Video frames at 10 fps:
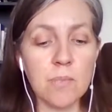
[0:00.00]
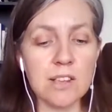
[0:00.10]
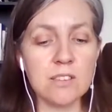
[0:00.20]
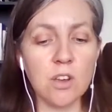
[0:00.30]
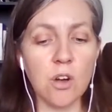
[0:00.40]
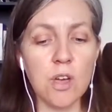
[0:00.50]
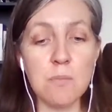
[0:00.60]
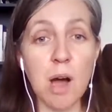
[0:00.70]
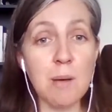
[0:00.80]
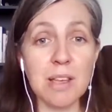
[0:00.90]
So it
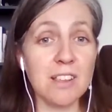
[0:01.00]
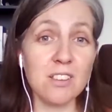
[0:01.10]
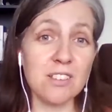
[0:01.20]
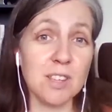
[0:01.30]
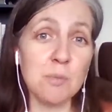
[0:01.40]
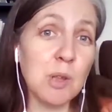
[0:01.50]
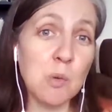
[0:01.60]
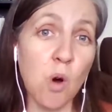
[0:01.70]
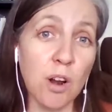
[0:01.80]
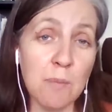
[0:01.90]
might be that you just simply
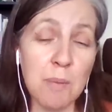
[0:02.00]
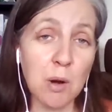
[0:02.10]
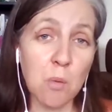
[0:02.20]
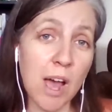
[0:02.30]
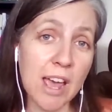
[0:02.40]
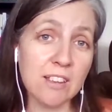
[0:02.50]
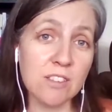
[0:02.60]
want a better way